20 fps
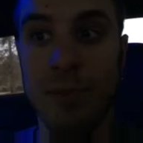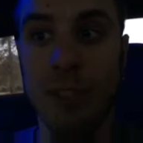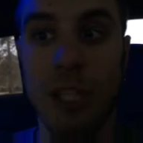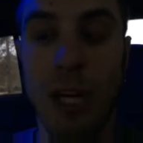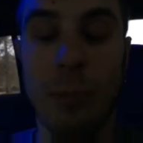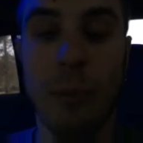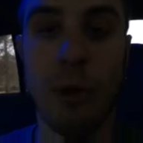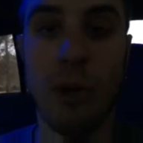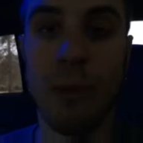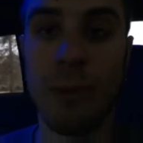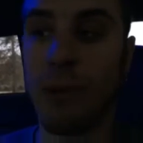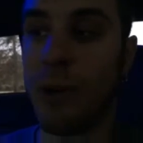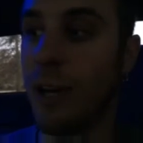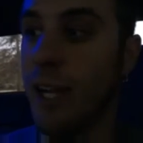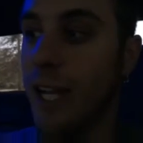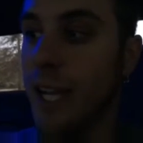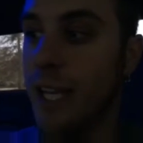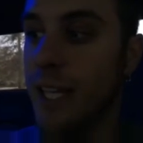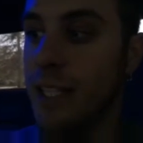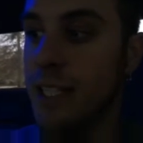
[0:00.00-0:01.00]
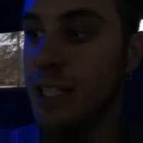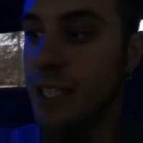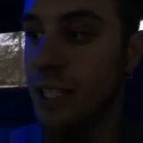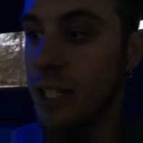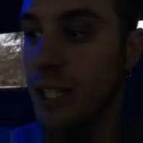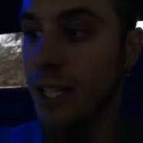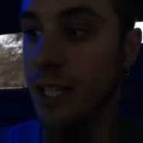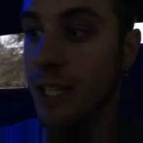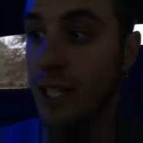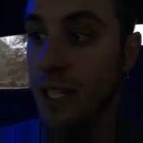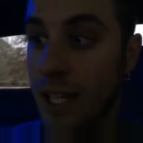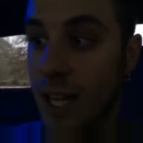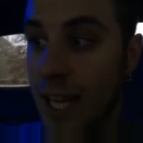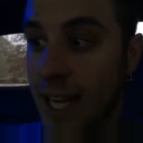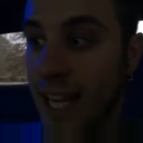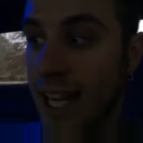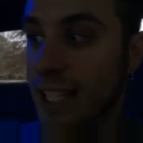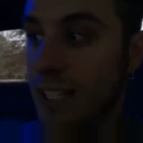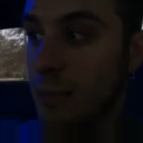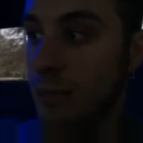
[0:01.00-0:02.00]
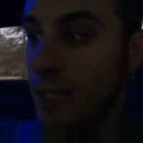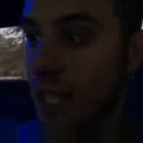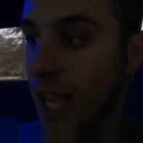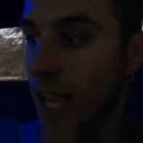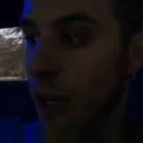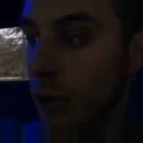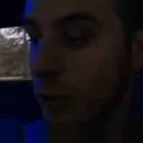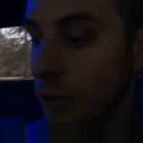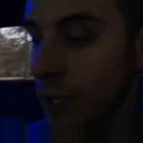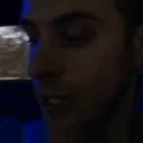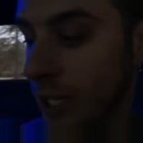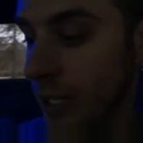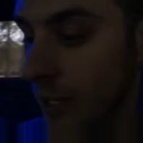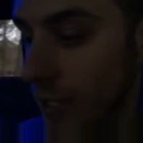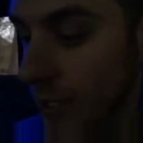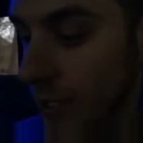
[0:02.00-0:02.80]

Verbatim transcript: couple upgrades I got some sound